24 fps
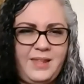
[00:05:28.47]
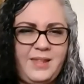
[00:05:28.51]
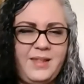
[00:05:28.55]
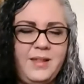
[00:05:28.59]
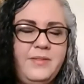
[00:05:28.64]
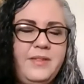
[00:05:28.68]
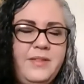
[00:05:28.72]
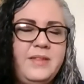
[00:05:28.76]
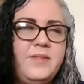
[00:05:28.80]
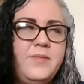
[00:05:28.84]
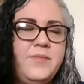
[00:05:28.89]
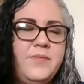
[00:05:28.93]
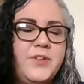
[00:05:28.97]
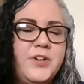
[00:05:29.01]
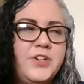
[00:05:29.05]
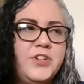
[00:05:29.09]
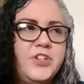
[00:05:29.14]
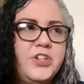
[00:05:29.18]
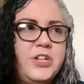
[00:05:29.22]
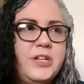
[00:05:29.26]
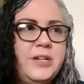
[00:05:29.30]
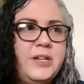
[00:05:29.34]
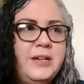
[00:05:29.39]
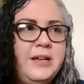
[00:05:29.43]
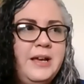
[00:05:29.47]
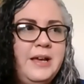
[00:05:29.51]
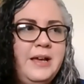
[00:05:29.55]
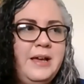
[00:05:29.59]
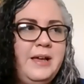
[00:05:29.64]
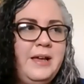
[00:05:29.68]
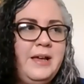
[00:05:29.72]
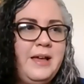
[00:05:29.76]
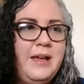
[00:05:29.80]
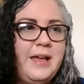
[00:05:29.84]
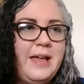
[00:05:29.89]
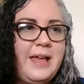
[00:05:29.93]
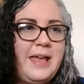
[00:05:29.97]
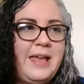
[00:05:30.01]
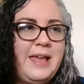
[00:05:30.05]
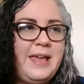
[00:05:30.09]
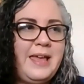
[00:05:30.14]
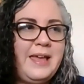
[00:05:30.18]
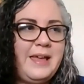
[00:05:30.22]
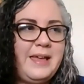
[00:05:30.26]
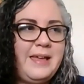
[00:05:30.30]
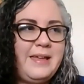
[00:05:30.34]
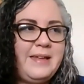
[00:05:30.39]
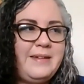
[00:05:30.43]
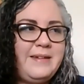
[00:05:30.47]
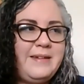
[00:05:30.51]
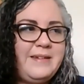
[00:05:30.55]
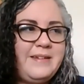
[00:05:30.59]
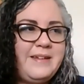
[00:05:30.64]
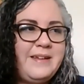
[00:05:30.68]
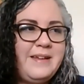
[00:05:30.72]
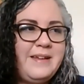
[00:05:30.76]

this version. And